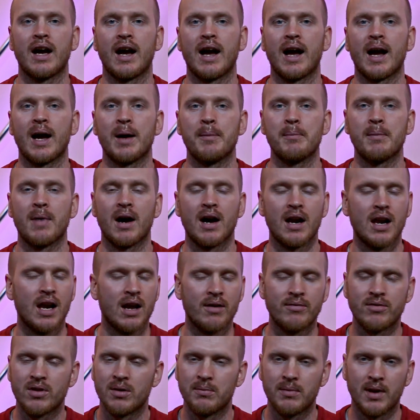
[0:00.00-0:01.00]
I
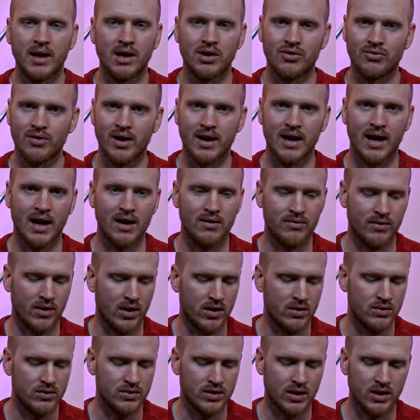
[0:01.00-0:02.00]
love them, they're great
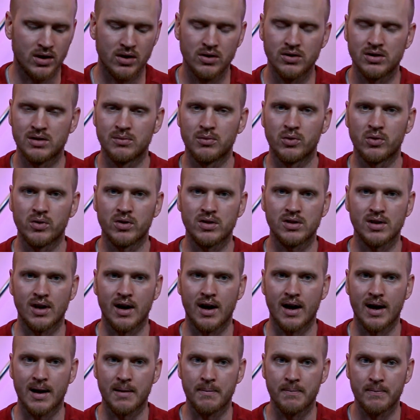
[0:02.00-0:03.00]
headphones, I use them all the
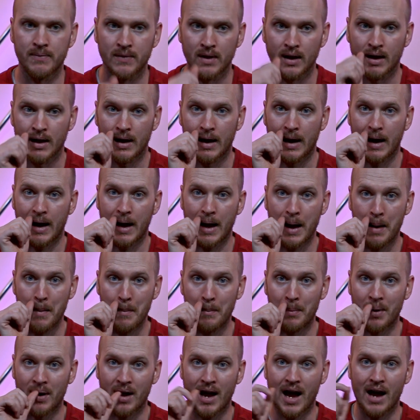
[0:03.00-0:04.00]
time,
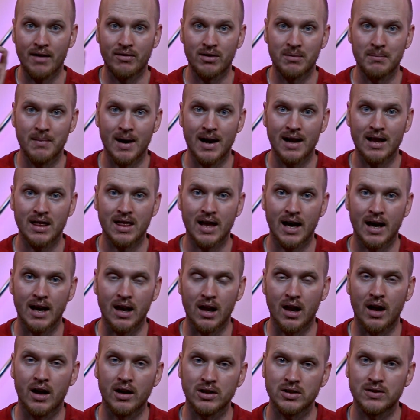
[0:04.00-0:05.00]
but having made
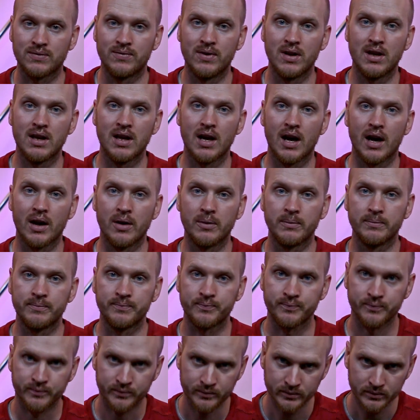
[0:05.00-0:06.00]
that last video,
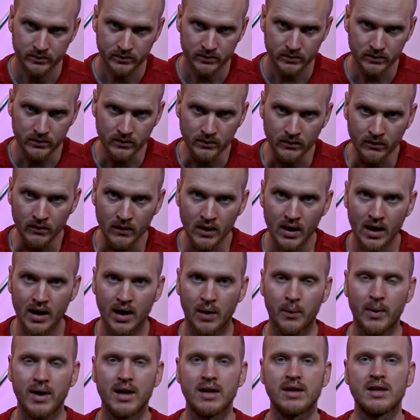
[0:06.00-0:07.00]

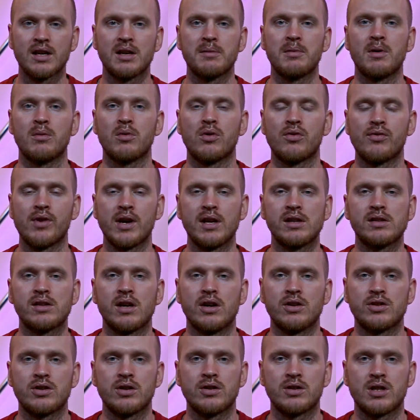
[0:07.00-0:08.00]
I went and did a bit more
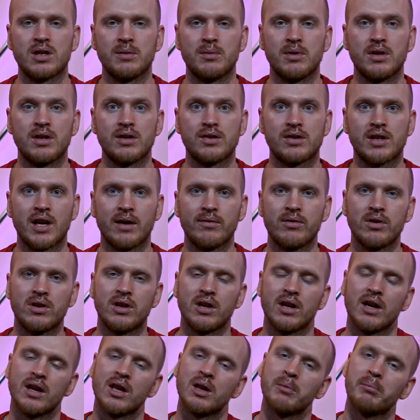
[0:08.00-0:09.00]
research into them and discovered
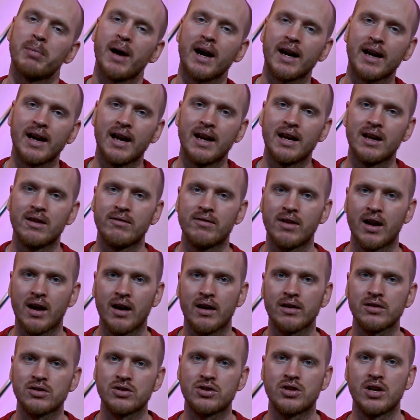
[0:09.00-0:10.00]
that at the back end of
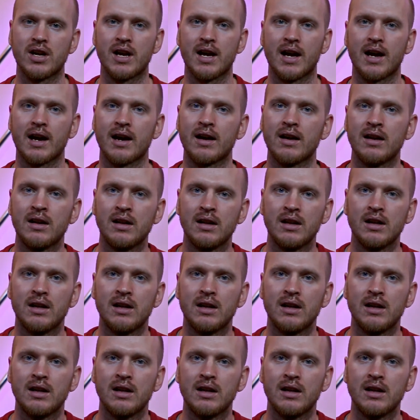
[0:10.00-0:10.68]
last year,